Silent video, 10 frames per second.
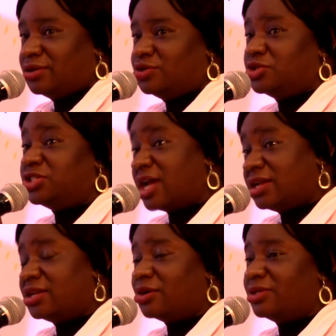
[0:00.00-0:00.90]
The
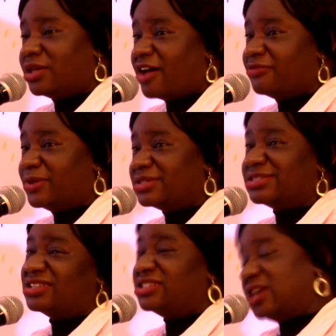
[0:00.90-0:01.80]
citizens are
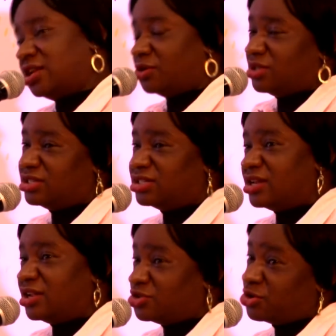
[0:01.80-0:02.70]
dependent on the
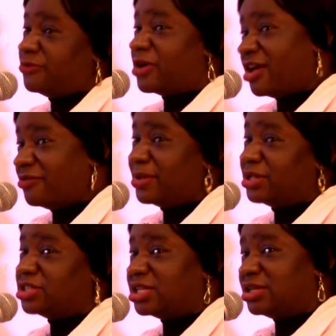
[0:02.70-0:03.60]
internet for
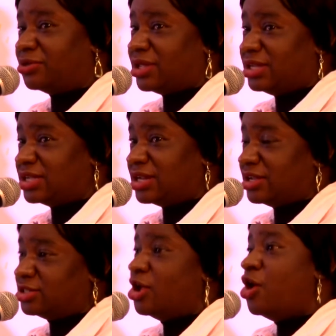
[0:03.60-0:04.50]
their business
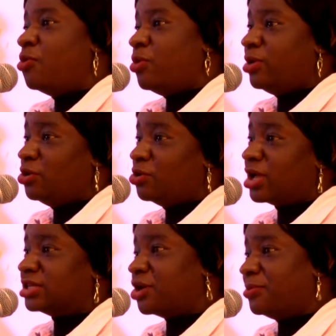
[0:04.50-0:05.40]
activities,
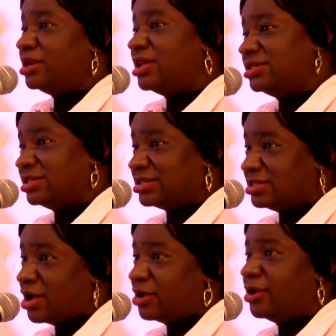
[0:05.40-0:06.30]
which the government
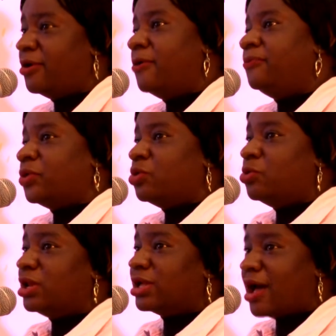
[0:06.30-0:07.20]
has not yet
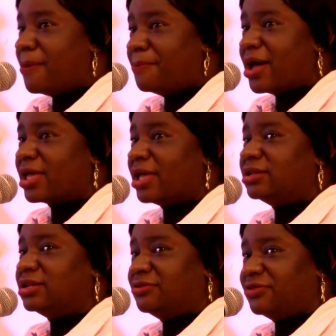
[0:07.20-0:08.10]
understood
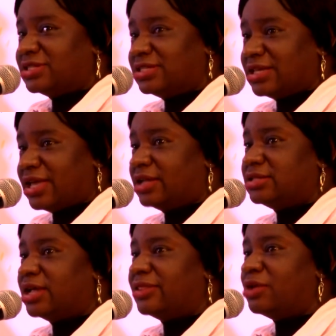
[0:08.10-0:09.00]
or
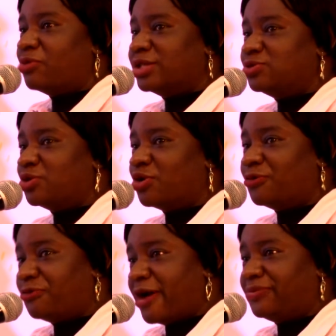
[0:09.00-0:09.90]
may not be
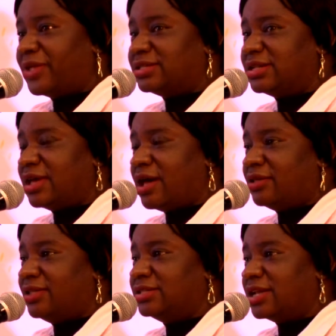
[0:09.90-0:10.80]
aware of.
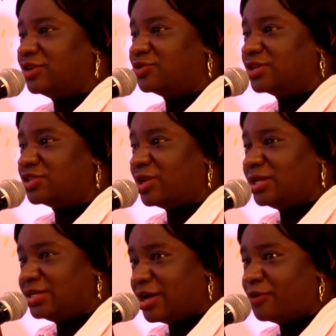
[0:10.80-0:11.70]

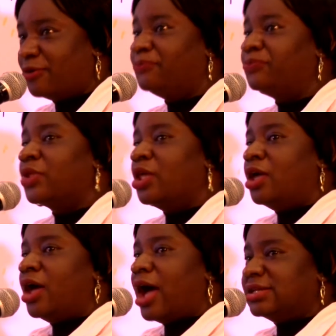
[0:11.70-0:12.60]
And as a
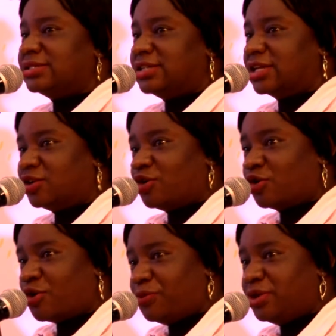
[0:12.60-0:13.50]
result, when the
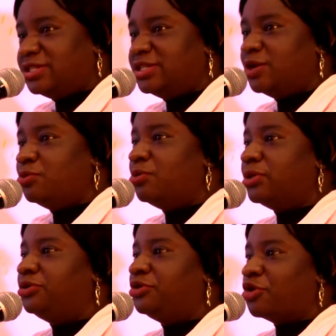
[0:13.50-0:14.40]
government is shutting
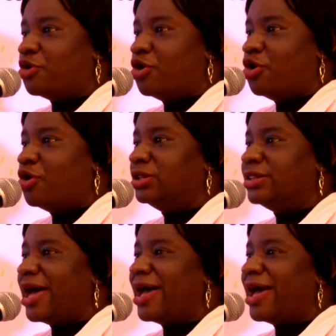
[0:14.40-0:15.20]
down the internet, they are